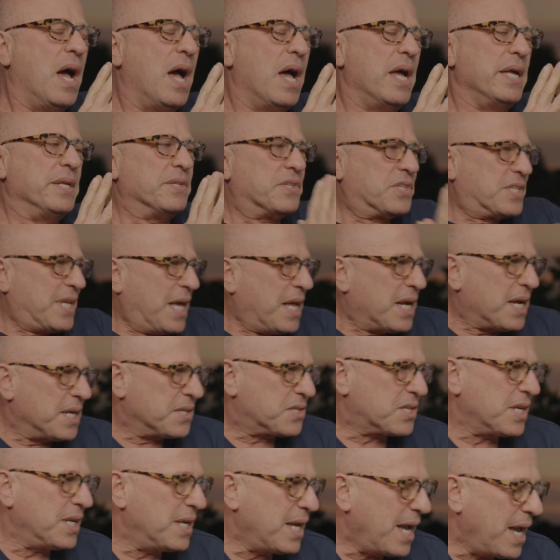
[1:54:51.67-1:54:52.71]
Instead, I
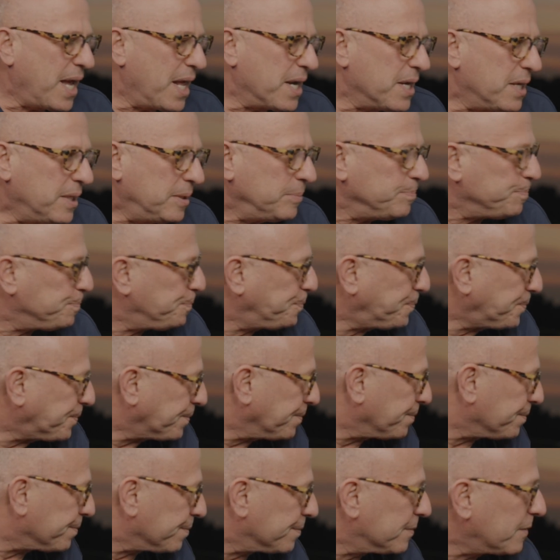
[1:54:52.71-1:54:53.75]
said, Hannah,
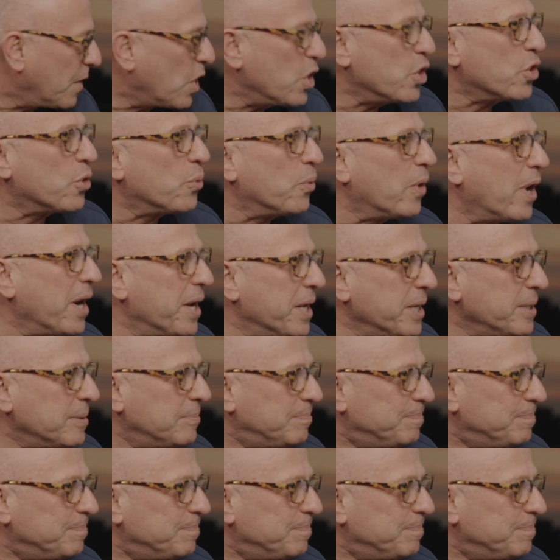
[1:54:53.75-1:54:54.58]
you're right.